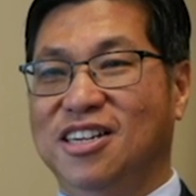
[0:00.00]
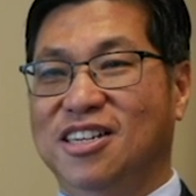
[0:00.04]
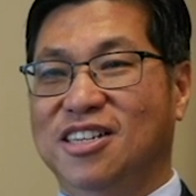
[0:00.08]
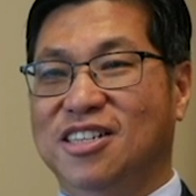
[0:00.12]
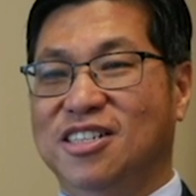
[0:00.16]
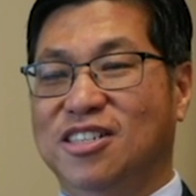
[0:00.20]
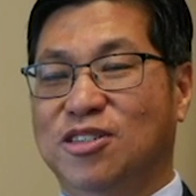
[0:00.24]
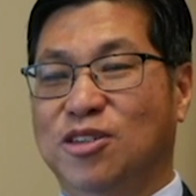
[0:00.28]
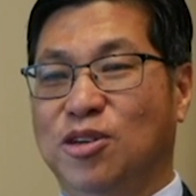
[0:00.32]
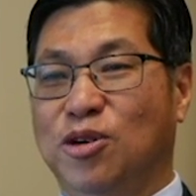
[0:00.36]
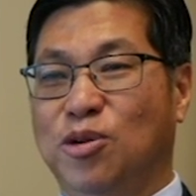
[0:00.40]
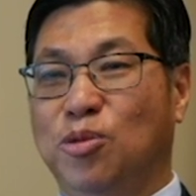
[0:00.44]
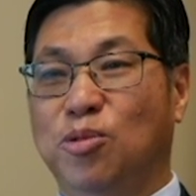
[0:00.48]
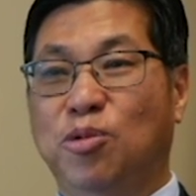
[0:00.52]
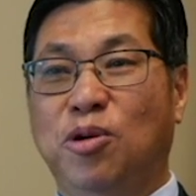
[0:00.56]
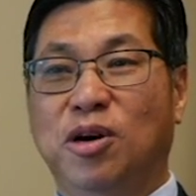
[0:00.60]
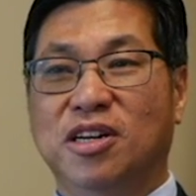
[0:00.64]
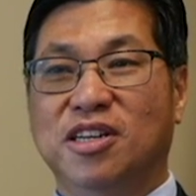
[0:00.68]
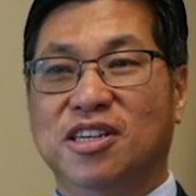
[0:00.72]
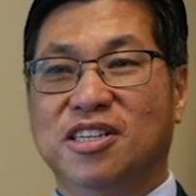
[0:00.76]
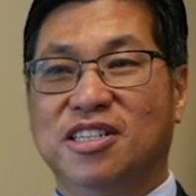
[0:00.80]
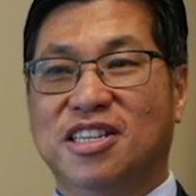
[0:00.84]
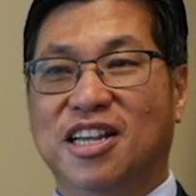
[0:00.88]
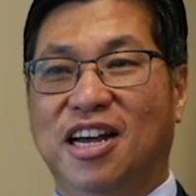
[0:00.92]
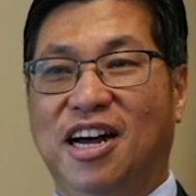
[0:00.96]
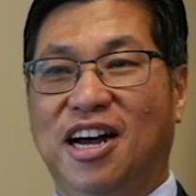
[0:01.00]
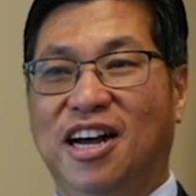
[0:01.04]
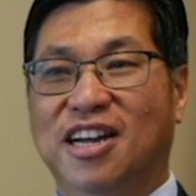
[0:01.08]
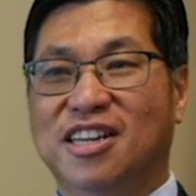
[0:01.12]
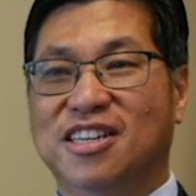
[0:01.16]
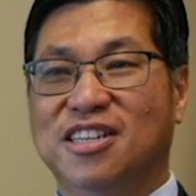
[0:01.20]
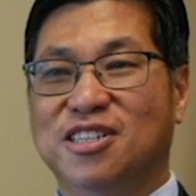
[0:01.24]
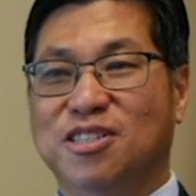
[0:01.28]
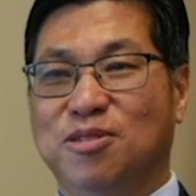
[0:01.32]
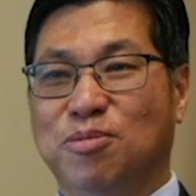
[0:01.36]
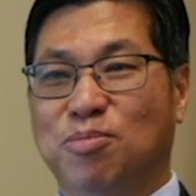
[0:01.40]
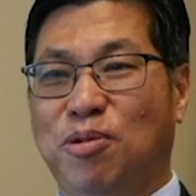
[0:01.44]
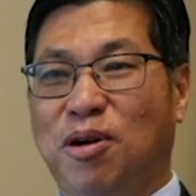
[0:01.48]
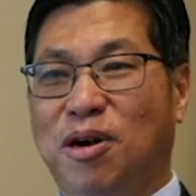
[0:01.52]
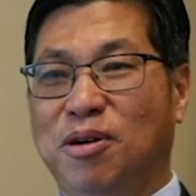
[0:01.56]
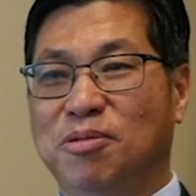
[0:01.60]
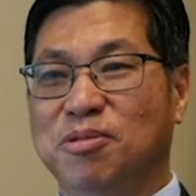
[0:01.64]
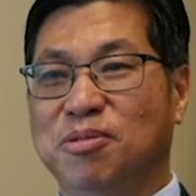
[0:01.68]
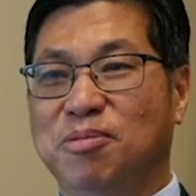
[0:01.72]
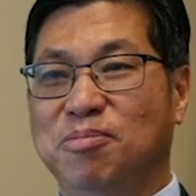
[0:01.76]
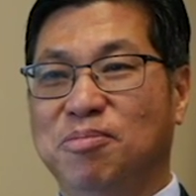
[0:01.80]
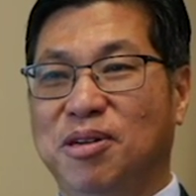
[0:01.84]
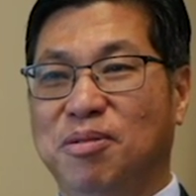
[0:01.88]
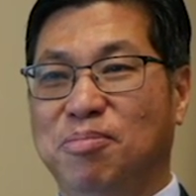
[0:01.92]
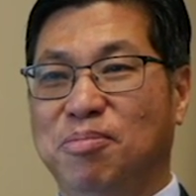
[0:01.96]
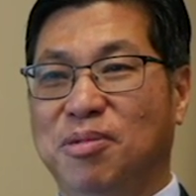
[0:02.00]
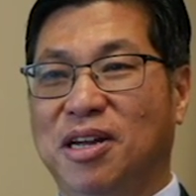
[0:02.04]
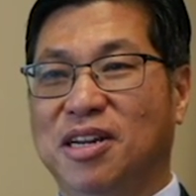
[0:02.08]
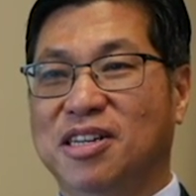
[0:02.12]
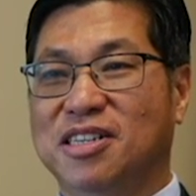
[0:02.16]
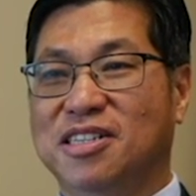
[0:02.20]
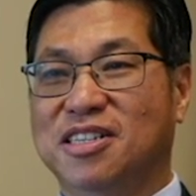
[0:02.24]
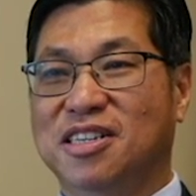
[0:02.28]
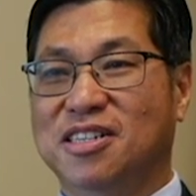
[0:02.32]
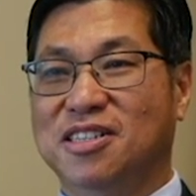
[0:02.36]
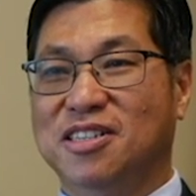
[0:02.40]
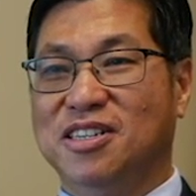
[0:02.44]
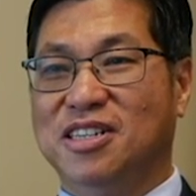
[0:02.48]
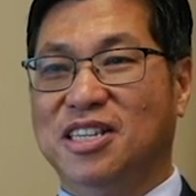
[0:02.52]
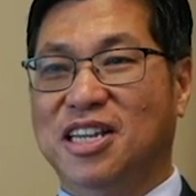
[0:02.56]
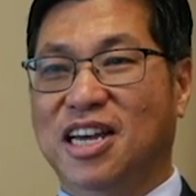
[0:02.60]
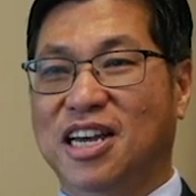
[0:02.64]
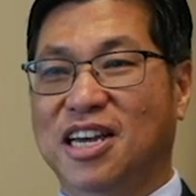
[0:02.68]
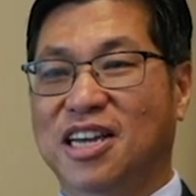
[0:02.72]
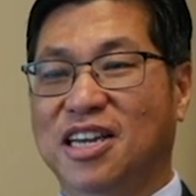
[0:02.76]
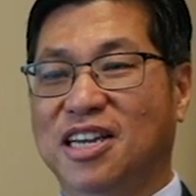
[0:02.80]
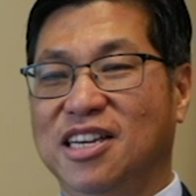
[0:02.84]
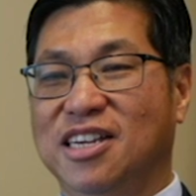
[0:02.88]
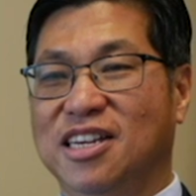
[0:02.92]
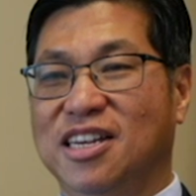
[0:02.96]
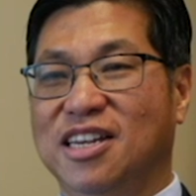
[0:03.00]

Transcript: So what is the hardest problem in medicine today?